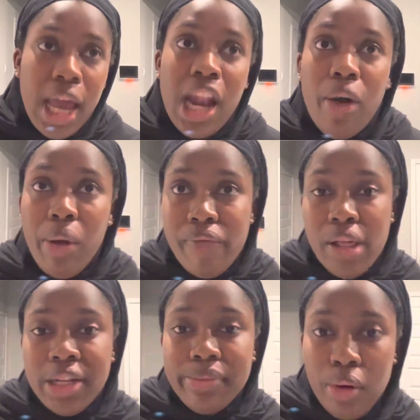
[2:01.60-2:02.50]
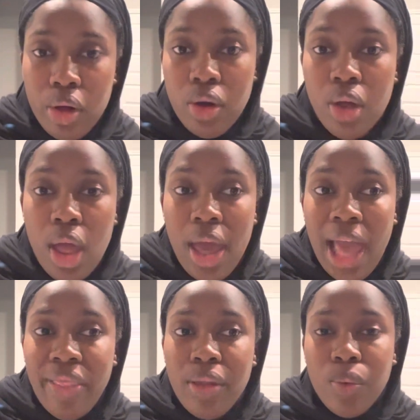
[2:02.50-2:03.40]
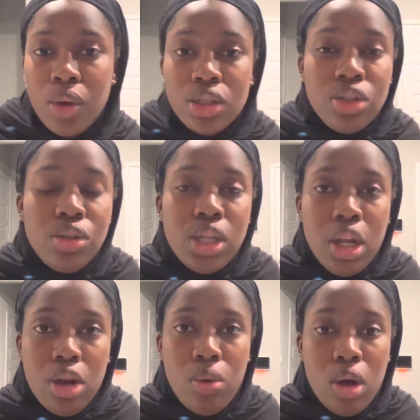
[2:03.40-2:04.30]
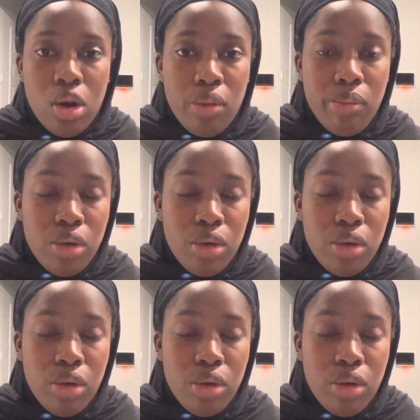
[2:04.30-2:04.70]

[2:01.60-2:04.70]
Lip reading: and I'll wait for that to boil. And then once you hear your water